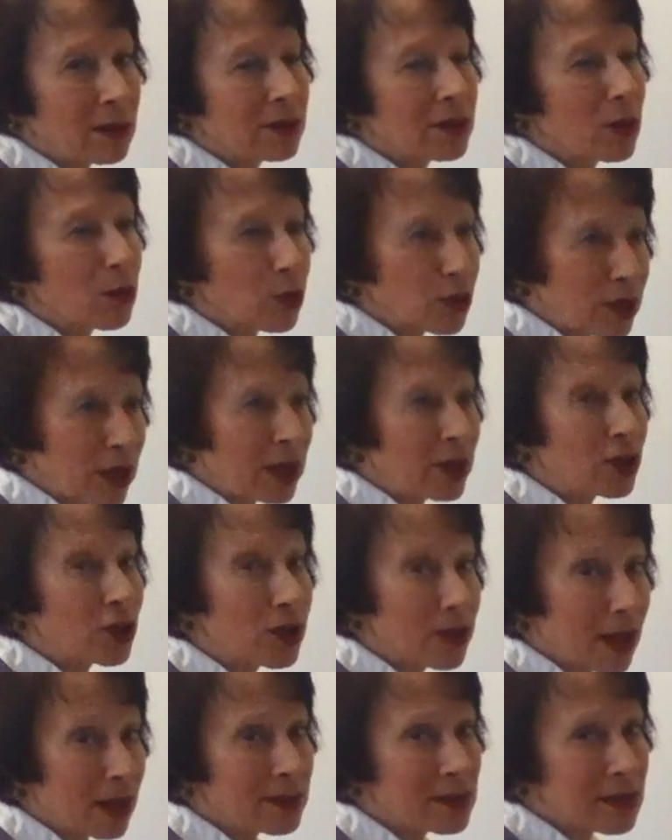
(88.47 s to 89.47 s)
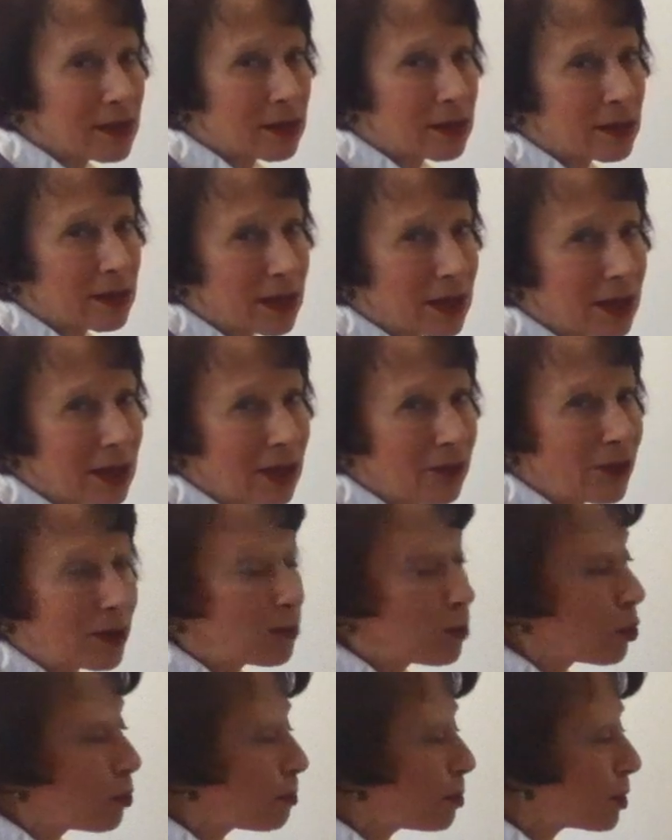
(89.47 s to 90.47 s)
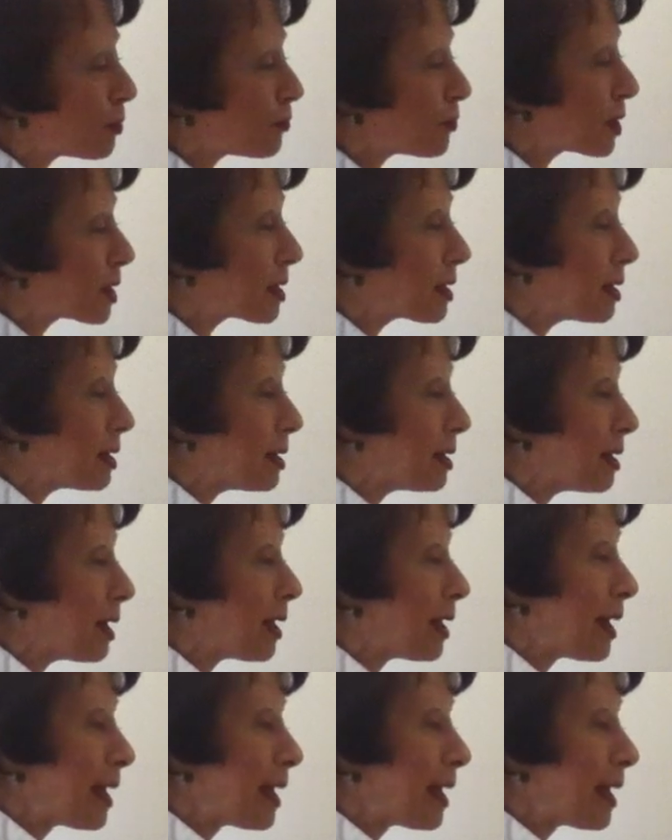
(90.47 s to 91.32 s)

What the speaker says: the rotation does it even more perfectly.